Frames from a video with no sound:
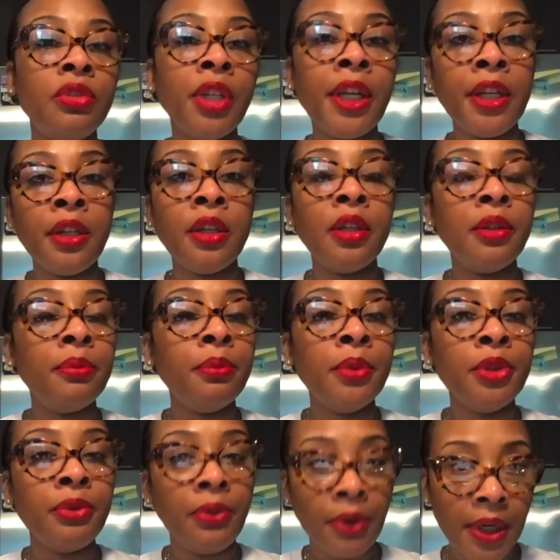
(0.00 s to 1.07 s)
Teena
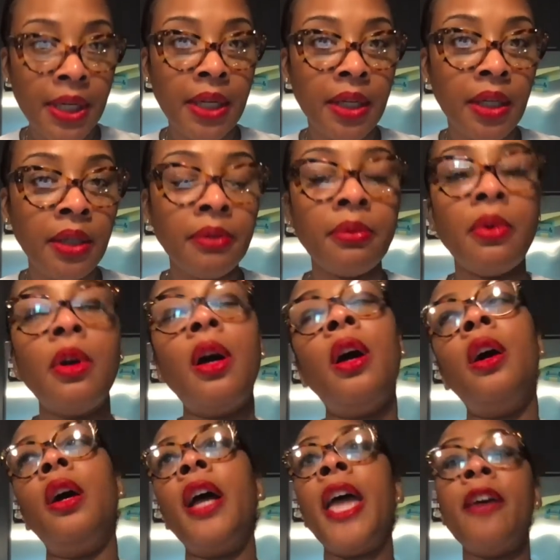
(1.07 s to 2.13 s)
Marie
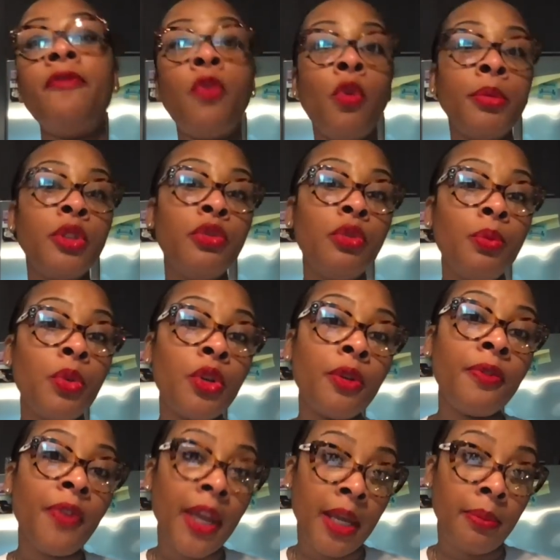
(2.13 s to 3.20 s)
had formed a group with her
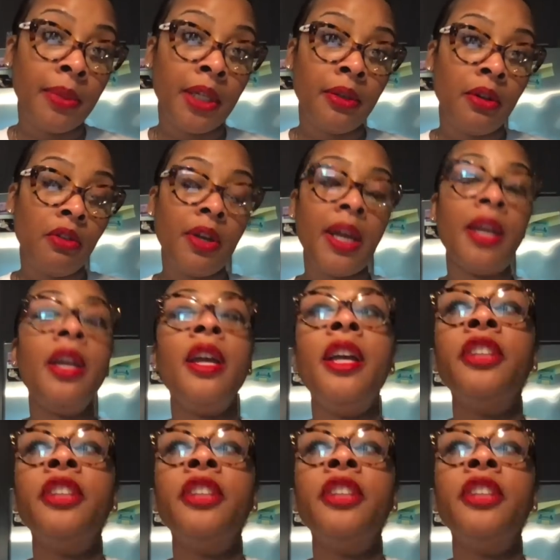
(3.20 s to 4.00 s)
family, okay?